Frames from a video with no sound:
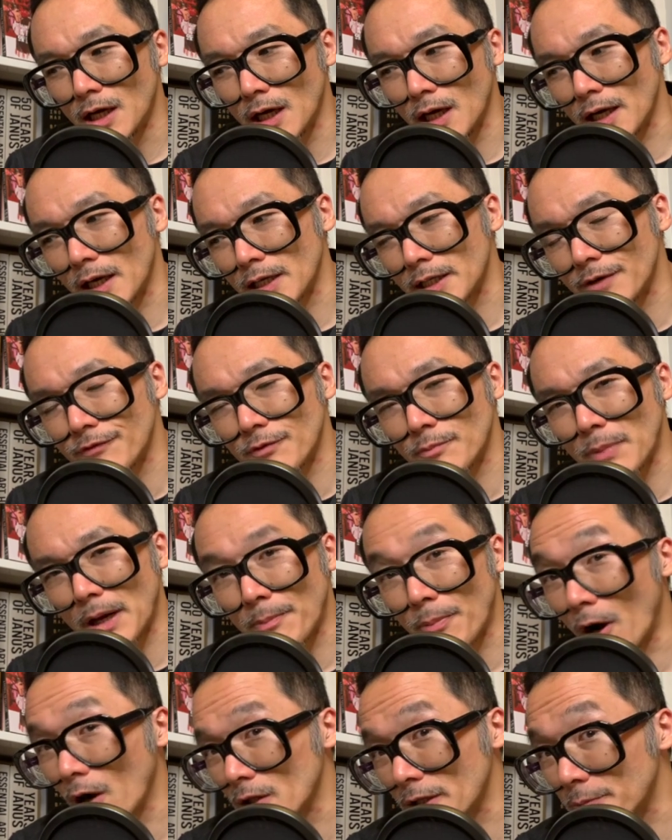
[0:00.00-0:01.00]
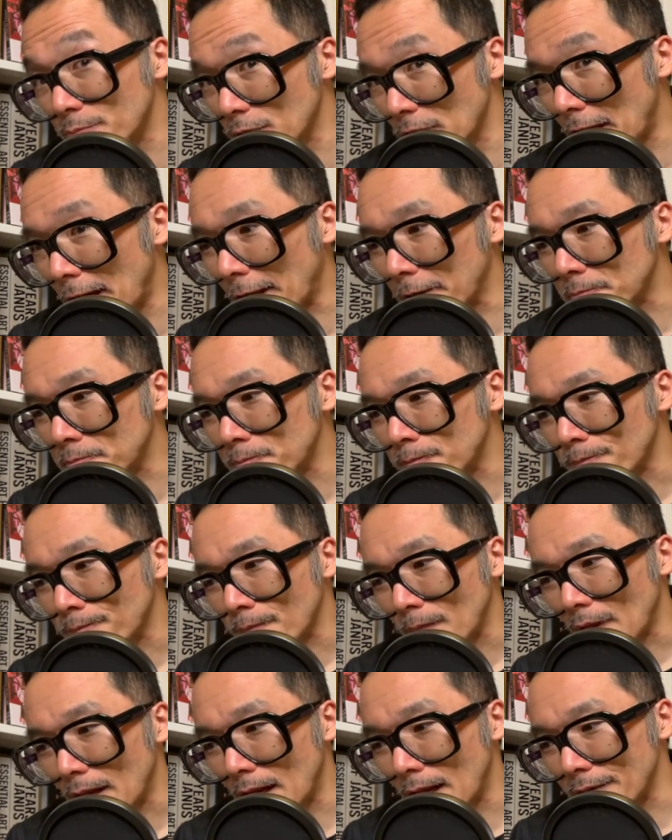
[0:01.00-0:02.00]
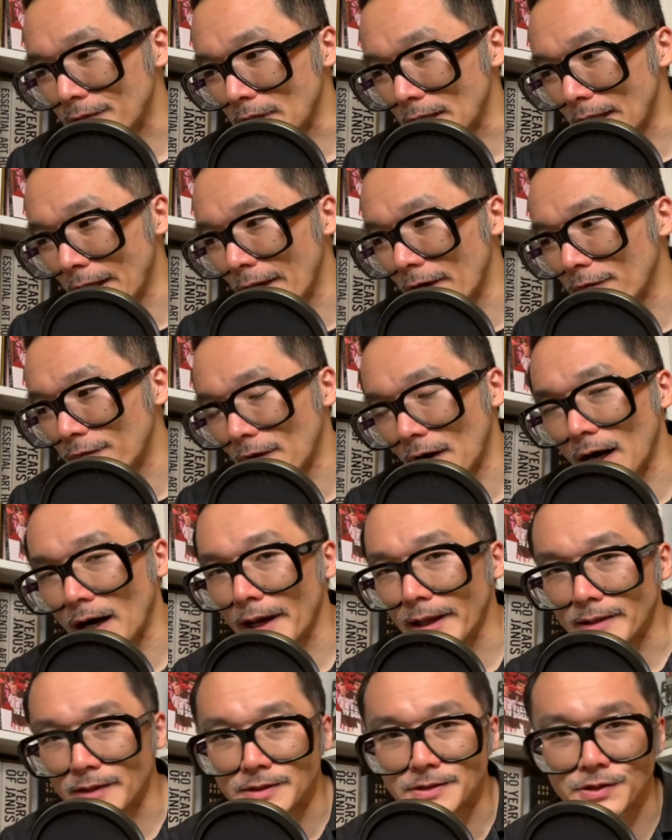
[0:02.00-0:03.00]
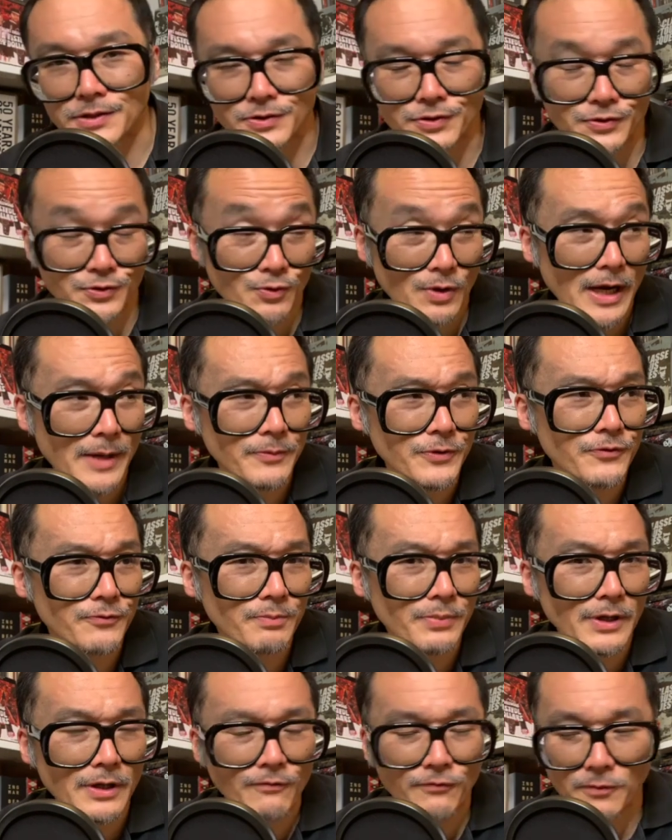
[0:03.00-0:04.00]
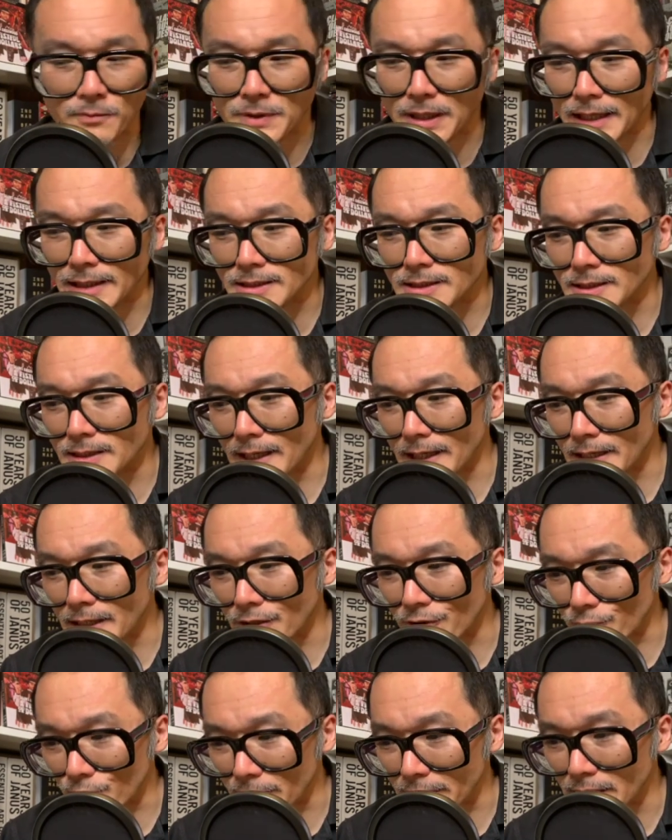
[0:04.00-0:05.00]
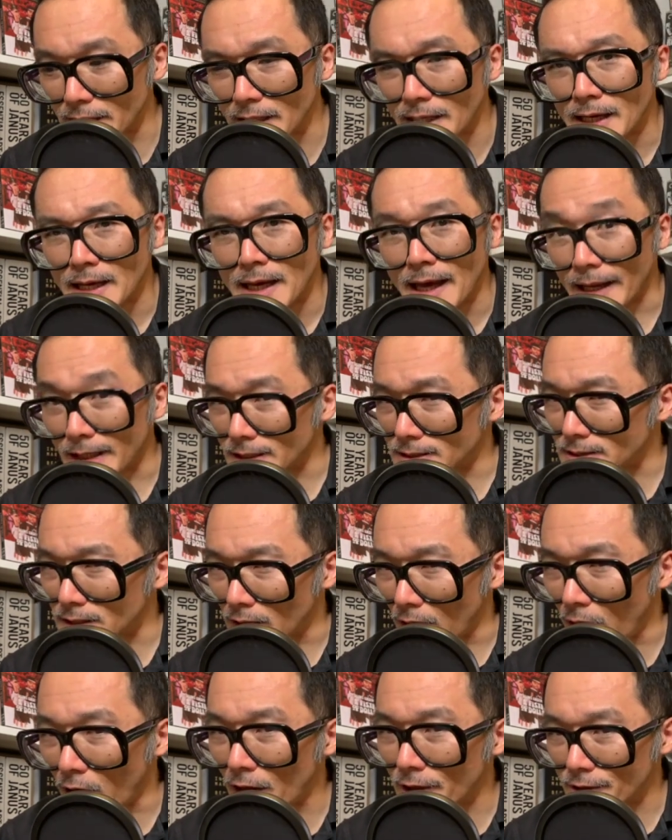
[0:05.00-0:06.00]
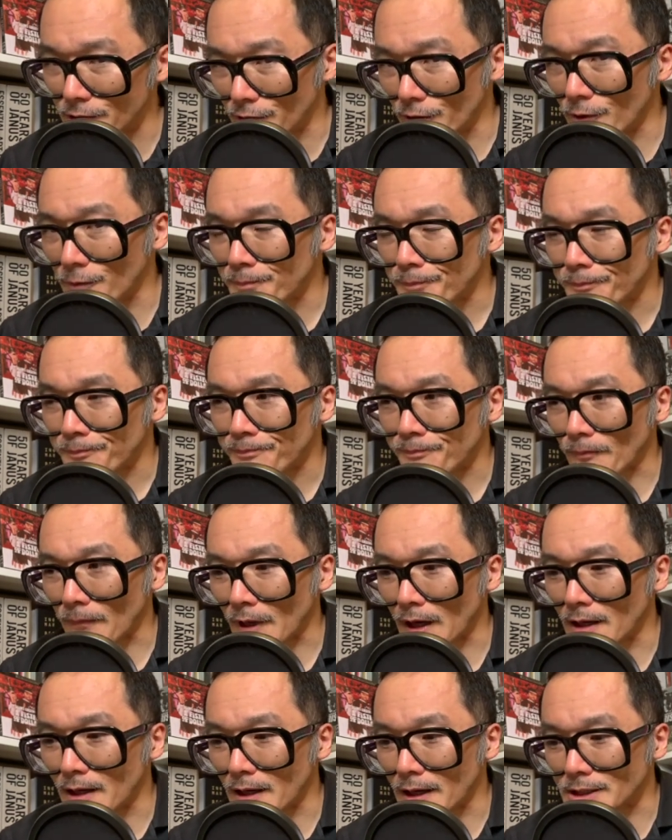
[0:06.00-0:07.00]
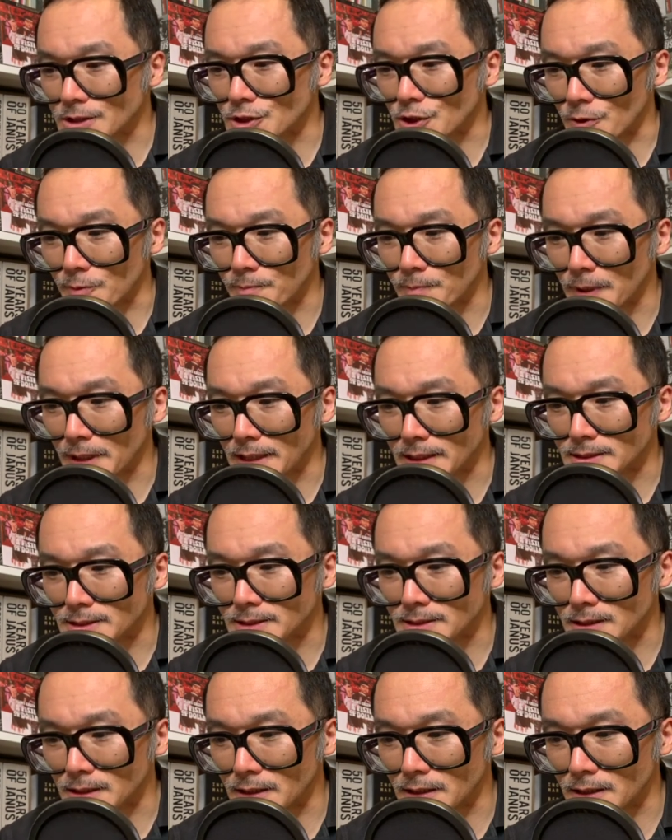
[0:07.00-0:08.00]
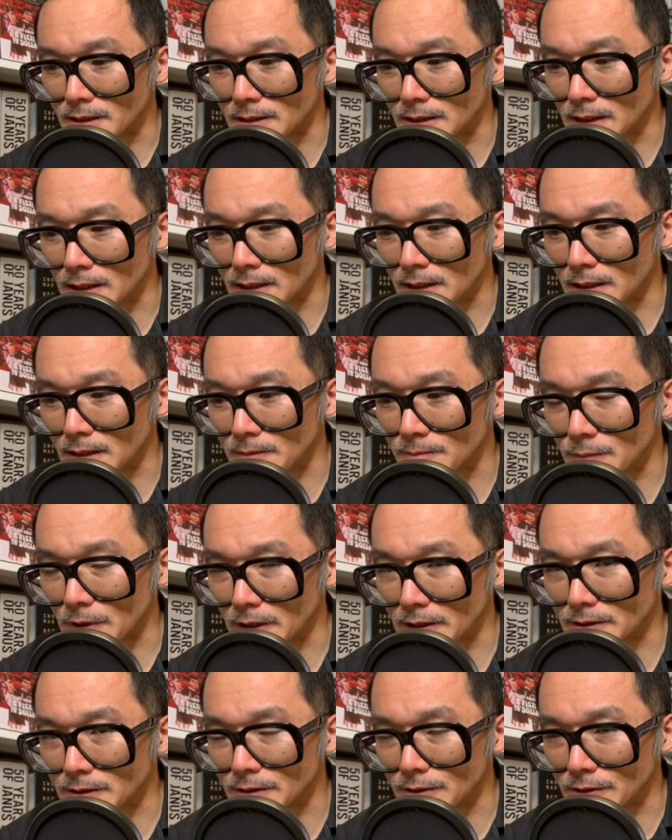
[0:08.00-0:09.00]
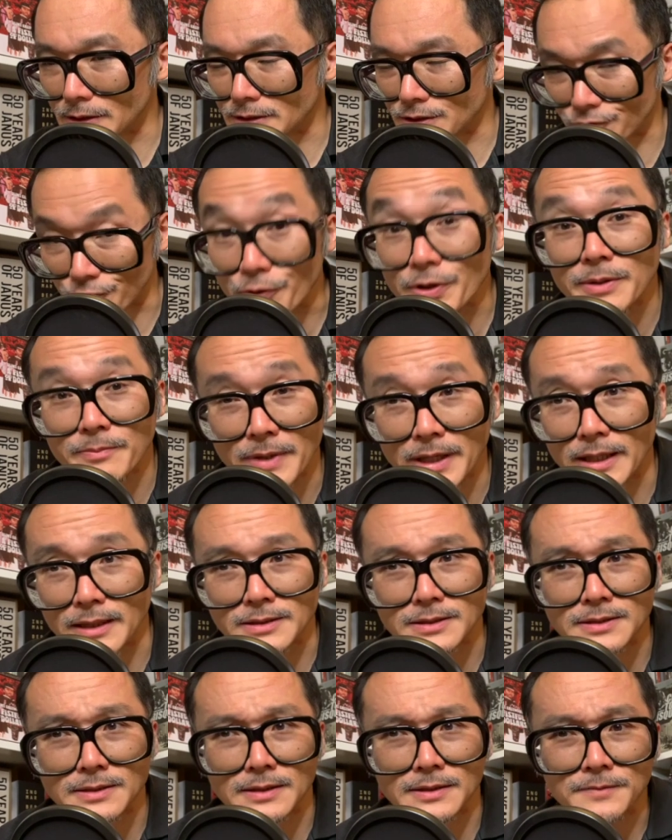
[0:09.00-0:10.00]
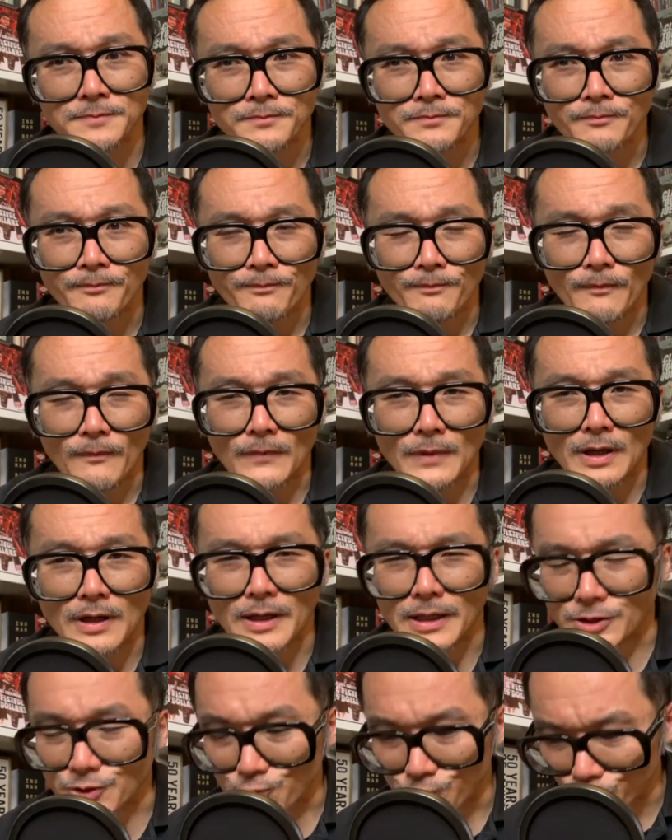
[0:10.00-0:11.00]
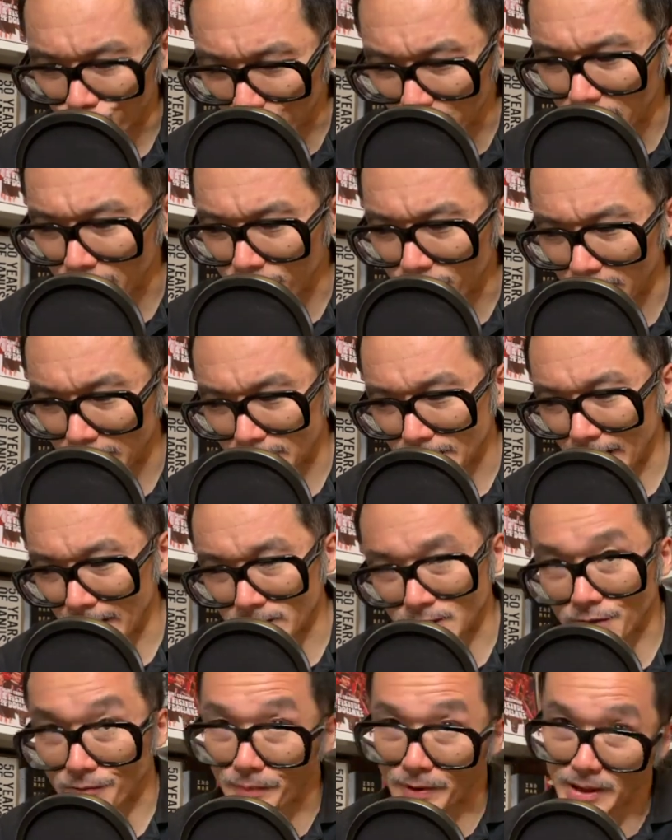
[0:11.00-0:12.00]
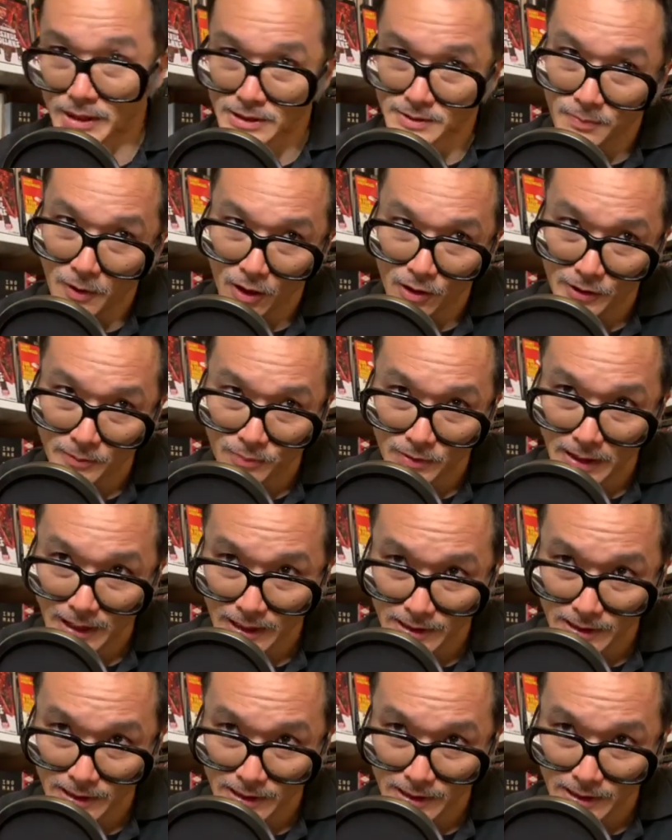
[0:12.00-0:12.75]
given by Polly Platt at the AFI. And this is described as being from 1983. And it's an audio excerpt, but it's 30 minutes. And it's really fantastic, because Polly Platt